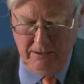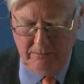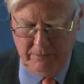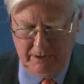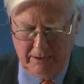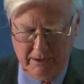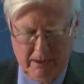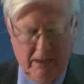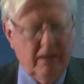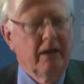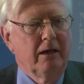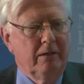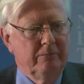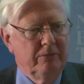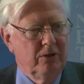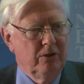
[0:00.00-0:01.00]
but
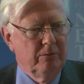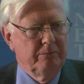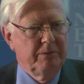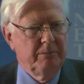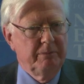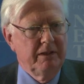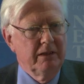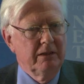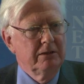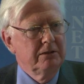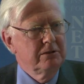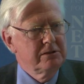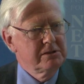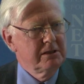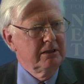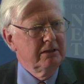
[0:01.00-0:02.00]
I, am not prepared
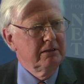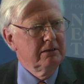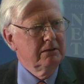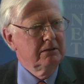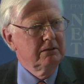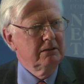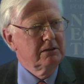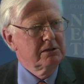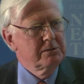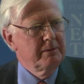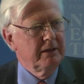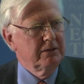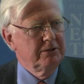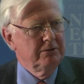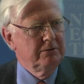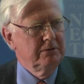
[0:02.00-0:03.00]
to say that
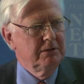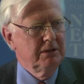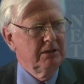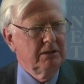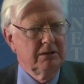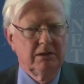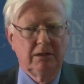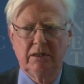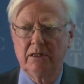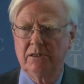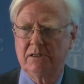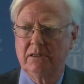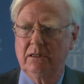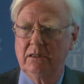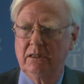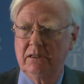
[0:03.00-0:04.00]
expected utility
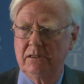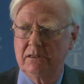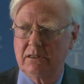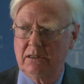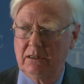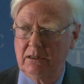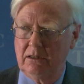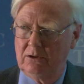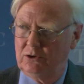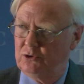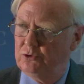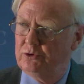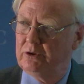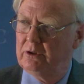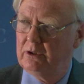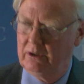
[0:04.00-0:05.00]
is, a, is a
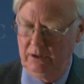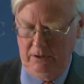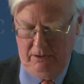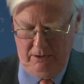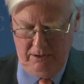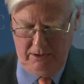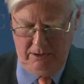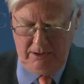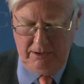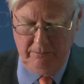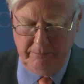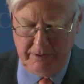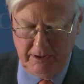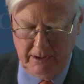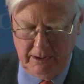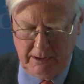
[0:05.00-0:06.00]
good
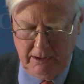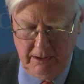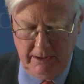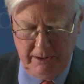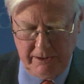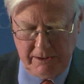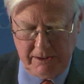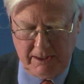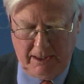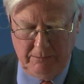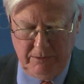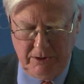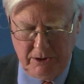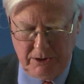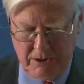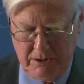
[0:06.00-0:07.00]
empirically
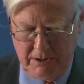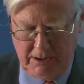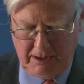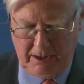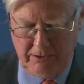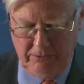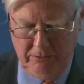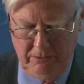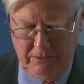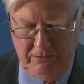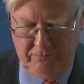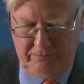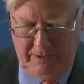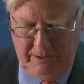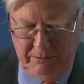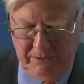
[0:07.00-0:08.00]
established account
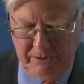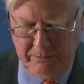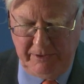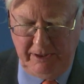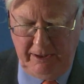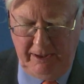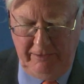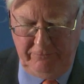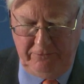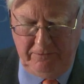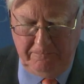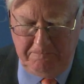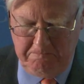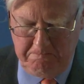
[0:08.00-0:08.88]
of people's behavior.